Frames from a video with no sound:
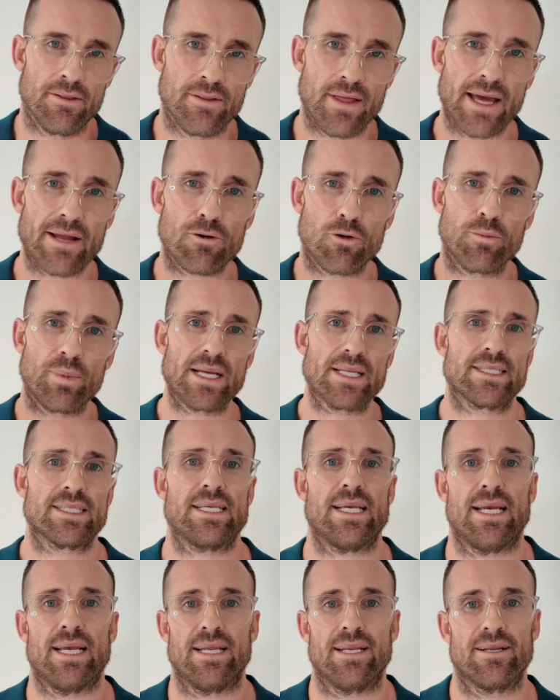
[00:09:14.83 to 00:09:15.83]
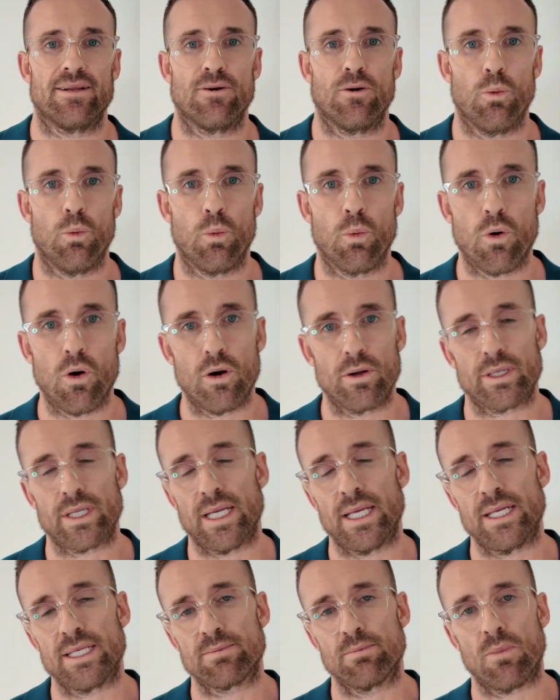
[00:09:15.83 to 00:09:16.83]
That all being said, what
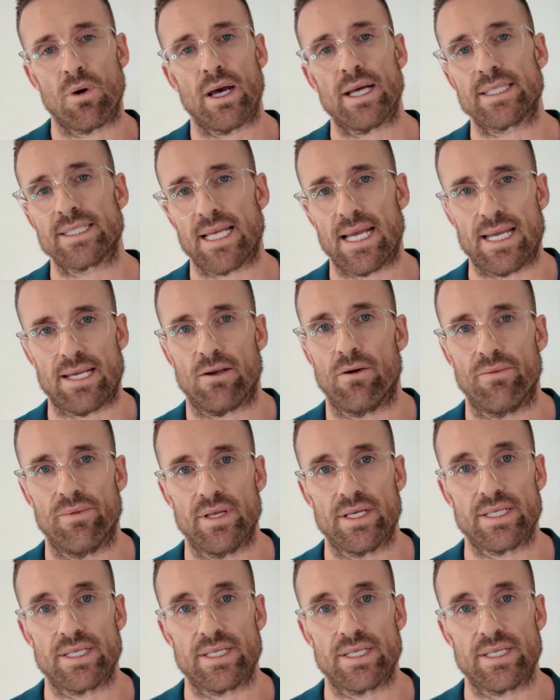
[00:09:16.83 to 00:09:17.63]
is my take on